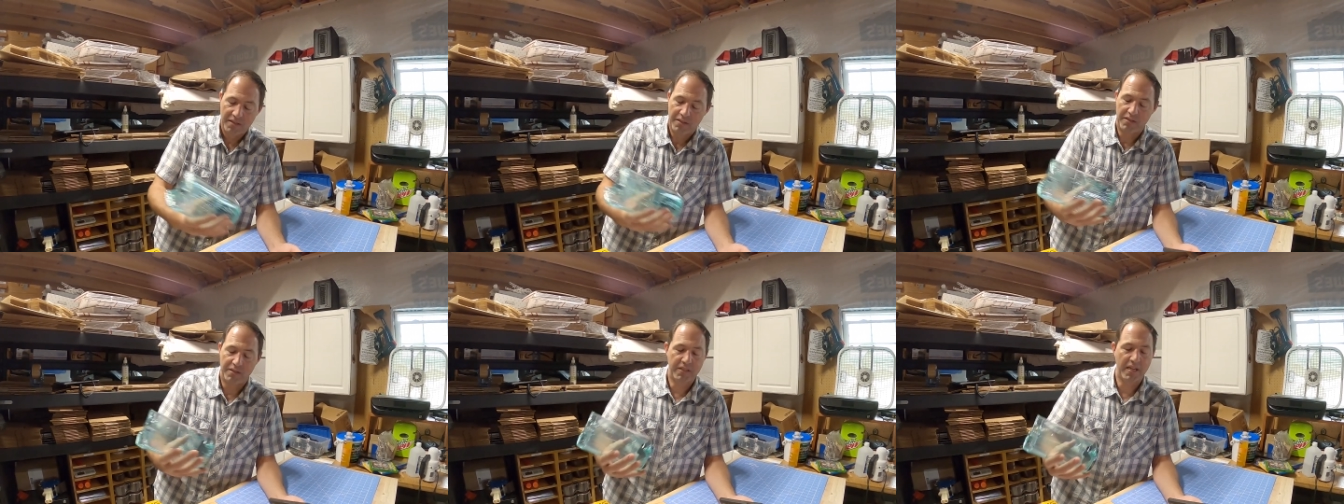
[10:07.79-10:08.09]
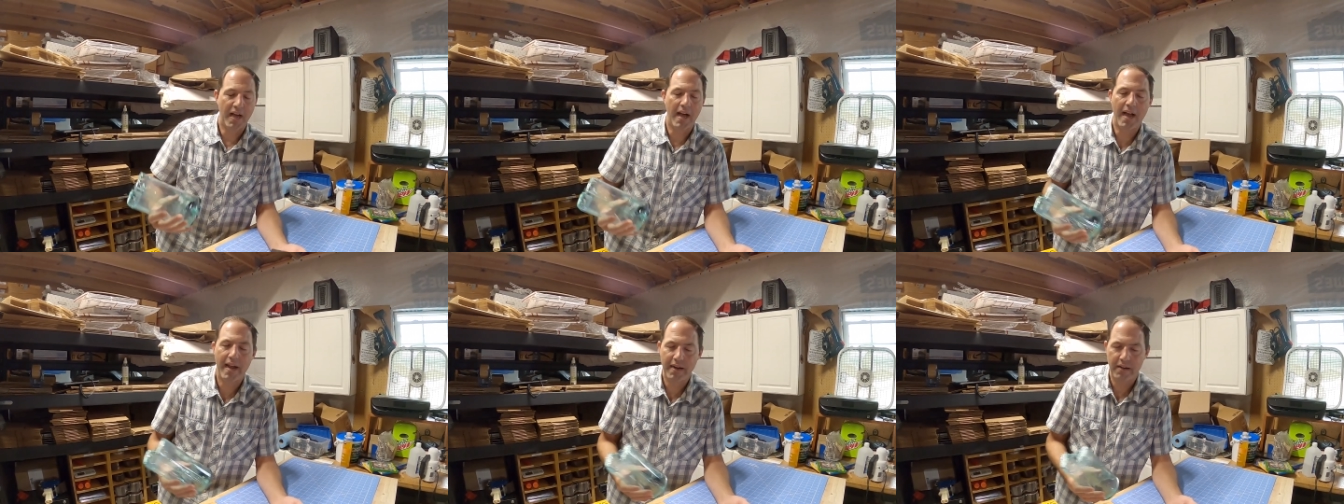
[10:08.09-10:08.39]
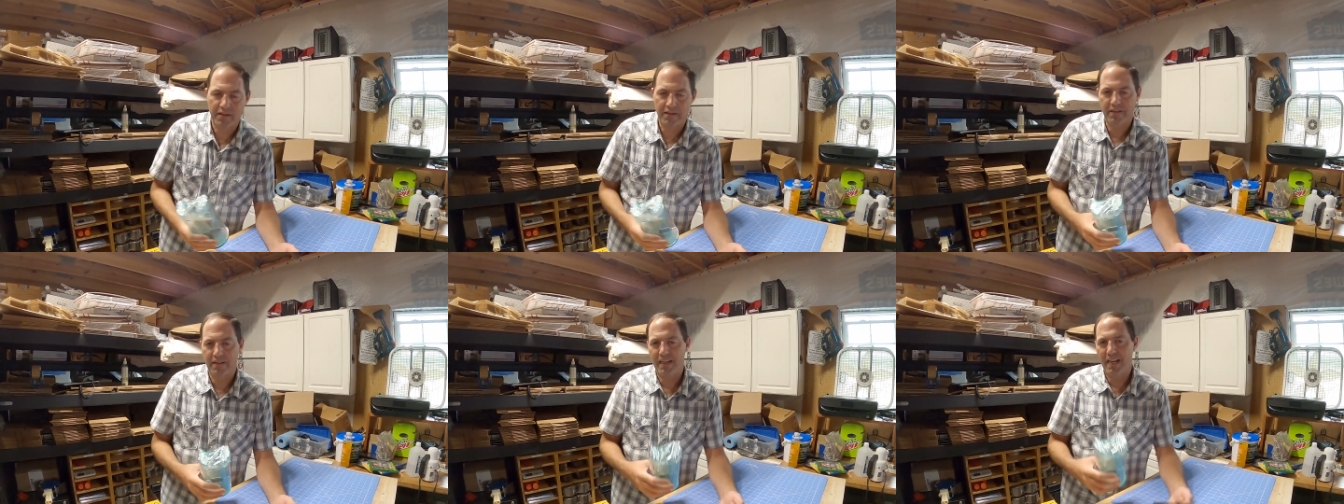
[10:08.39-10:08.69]
they're
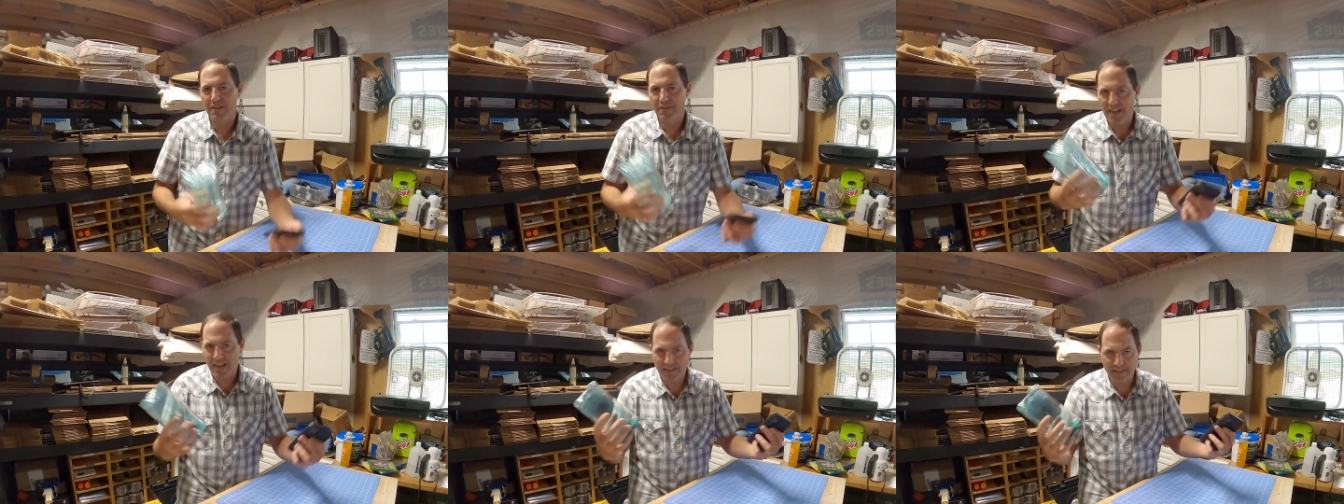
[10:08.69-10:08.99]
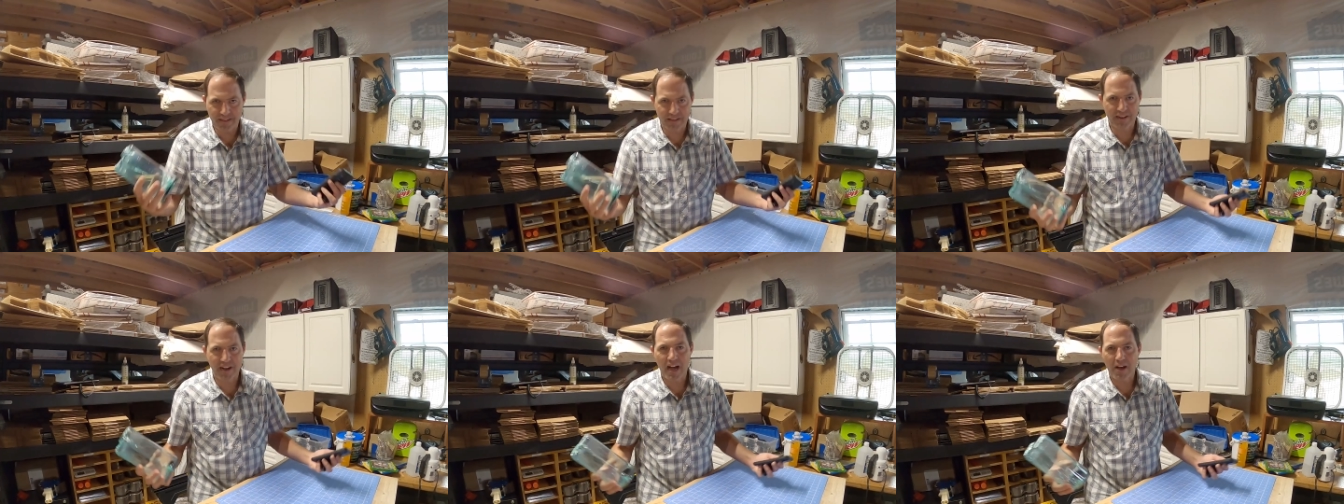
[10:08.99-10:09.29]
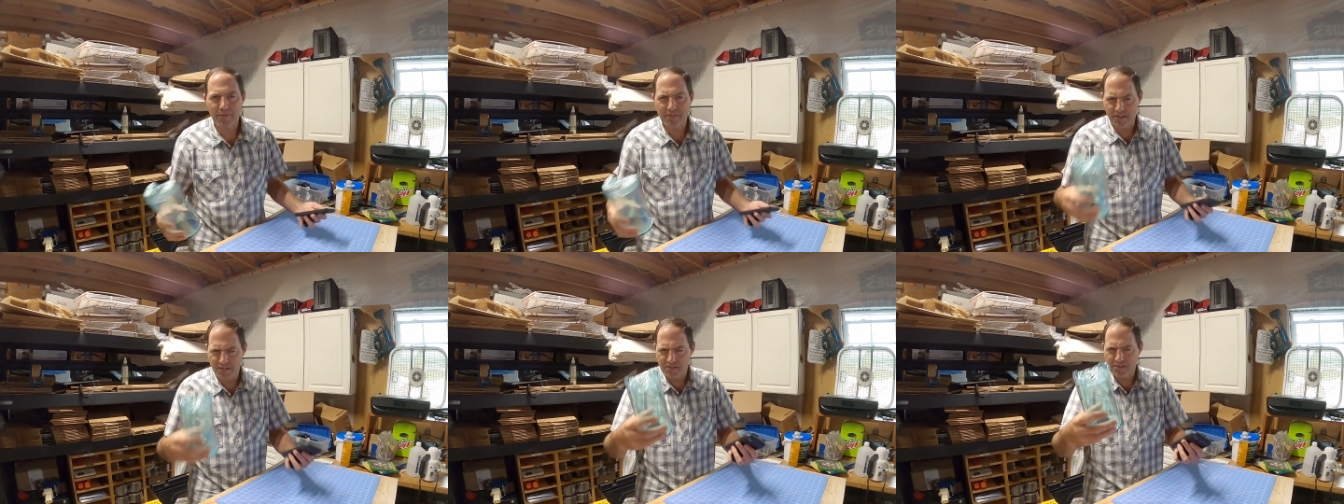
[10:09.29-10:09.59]
tired, they haven't had their
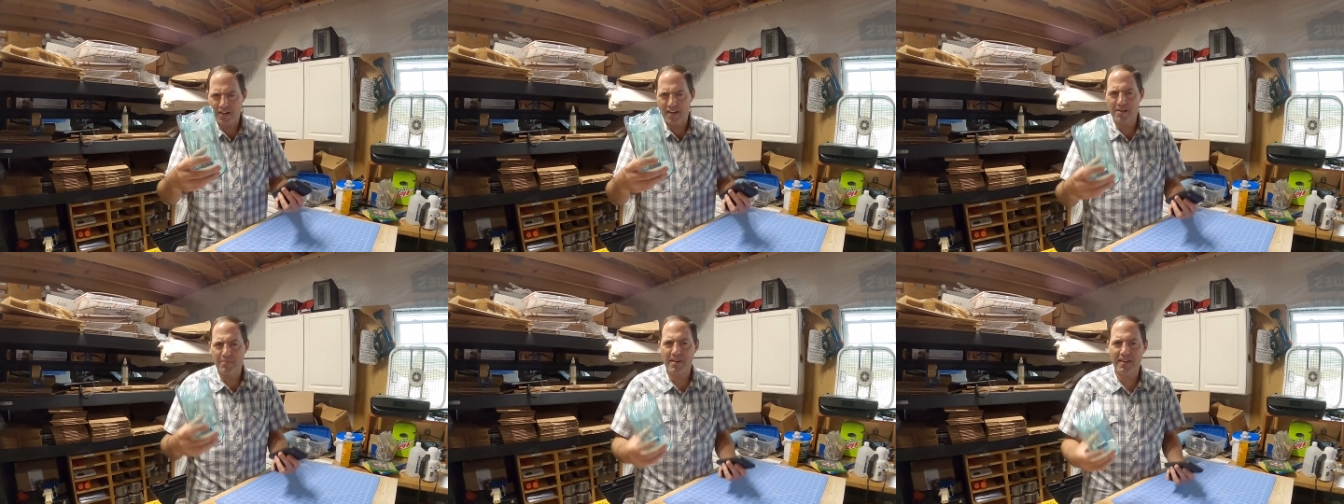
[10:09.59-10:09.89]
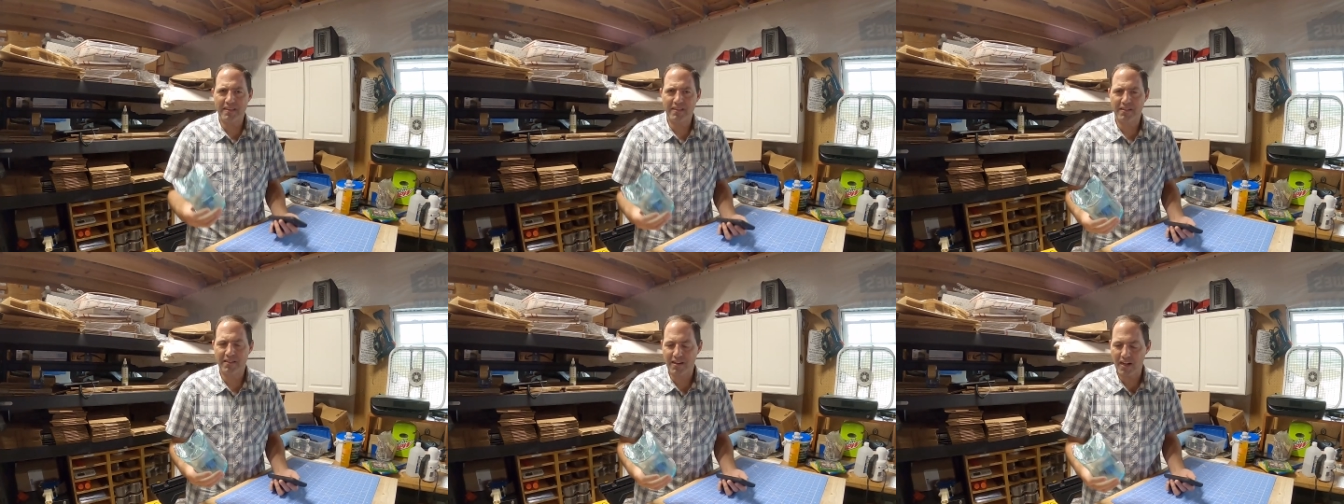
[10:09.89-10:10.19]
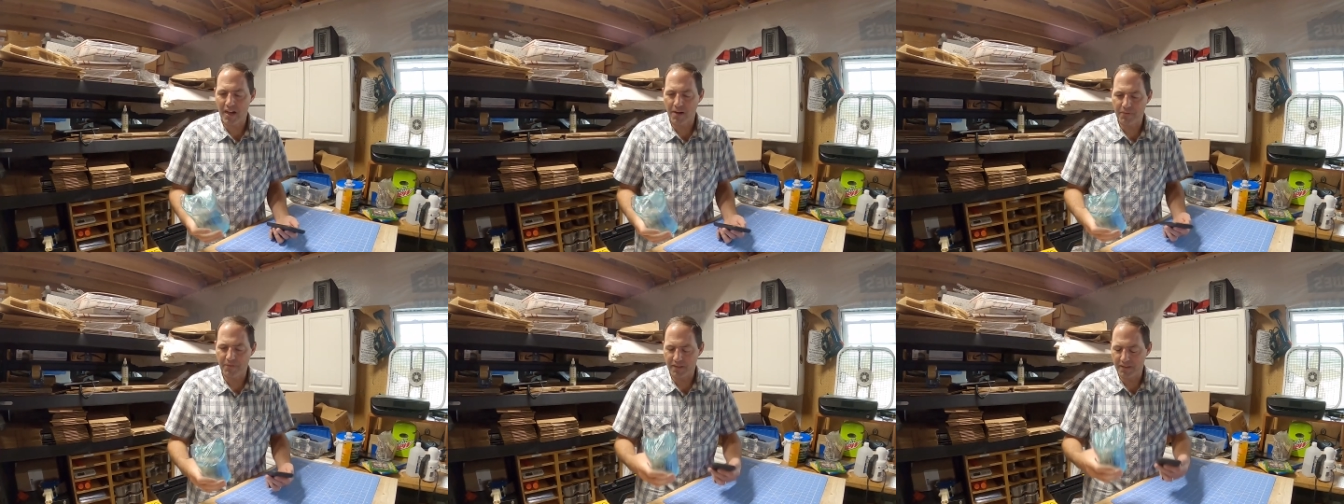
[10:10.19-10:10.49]
coffee, they're trying to make their
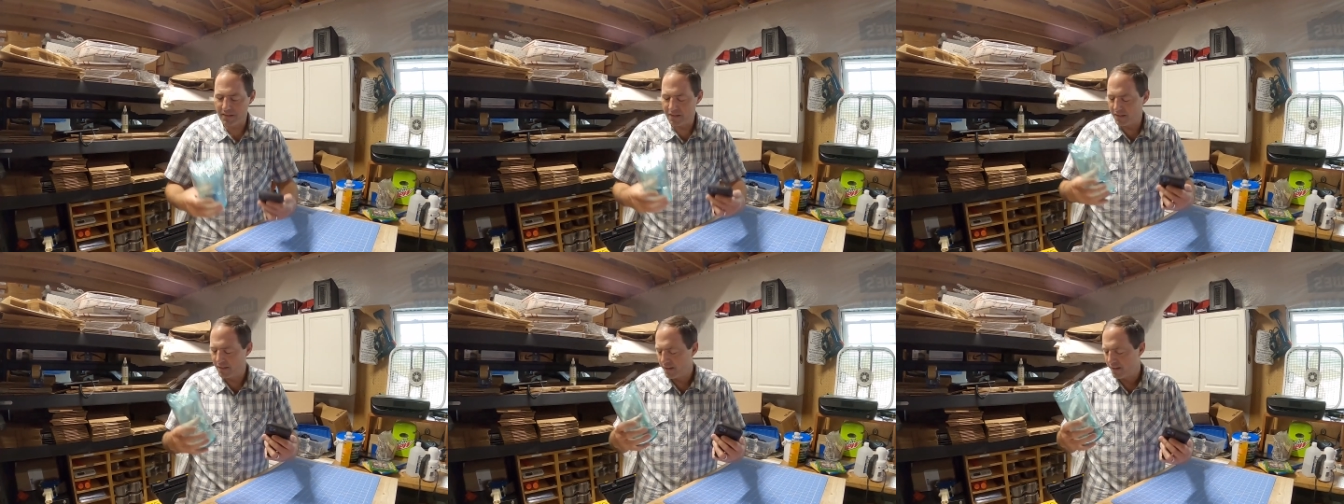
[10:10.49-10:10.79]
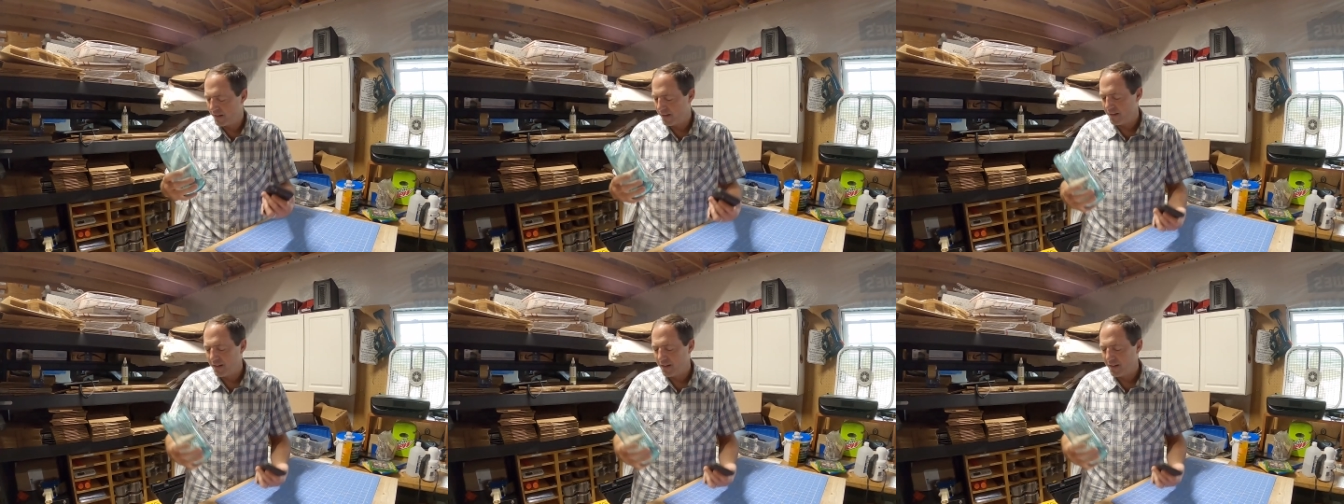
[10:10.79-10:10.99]
coffee, and then